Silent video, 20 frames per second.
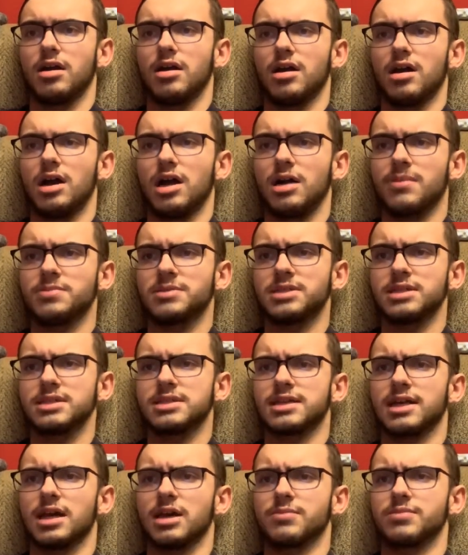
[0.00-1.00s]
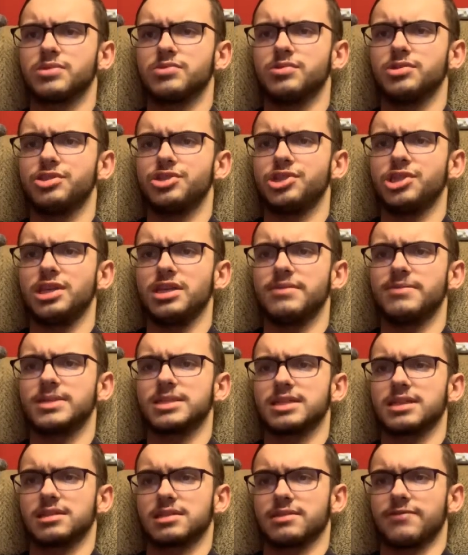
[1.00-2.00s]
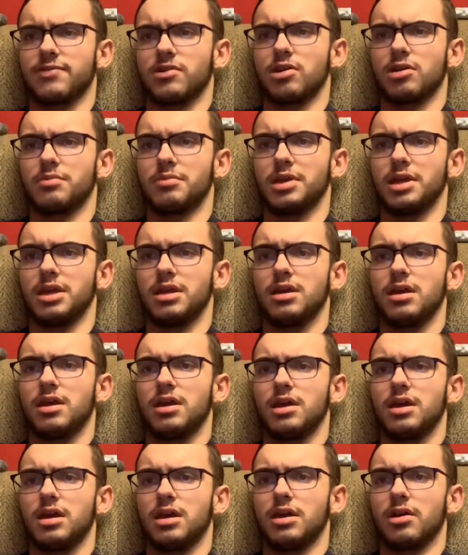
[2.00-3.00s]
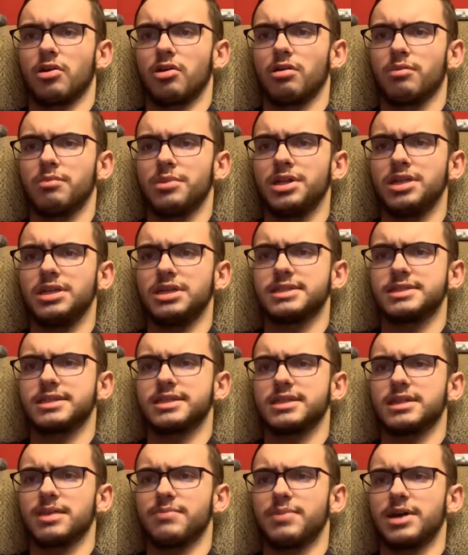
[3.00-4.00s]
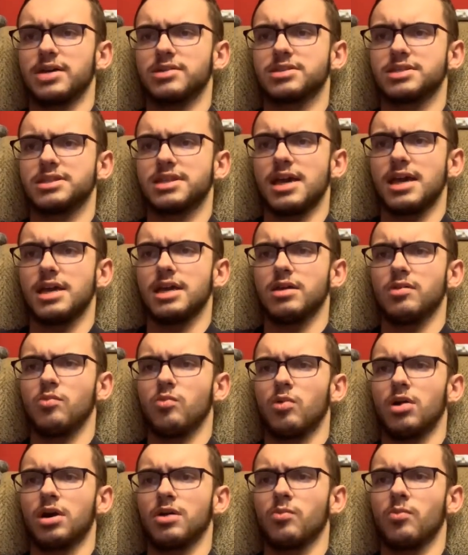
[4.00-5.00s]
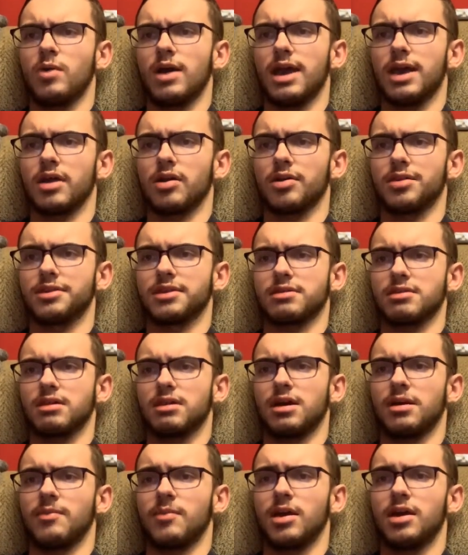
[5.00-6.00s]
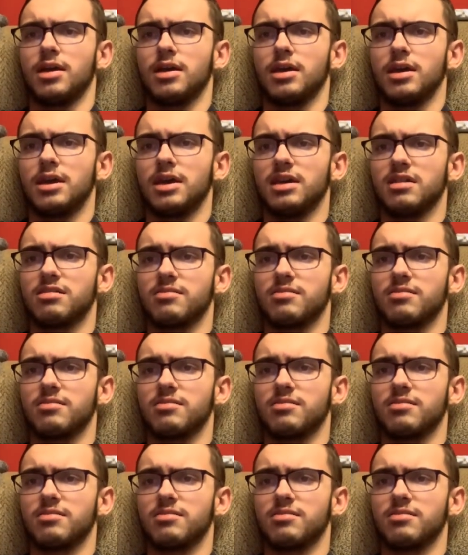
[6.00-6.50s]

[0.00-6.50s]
Opposites help to achieve a sense of harmony. And harmony isn't about staying one way all the time. It's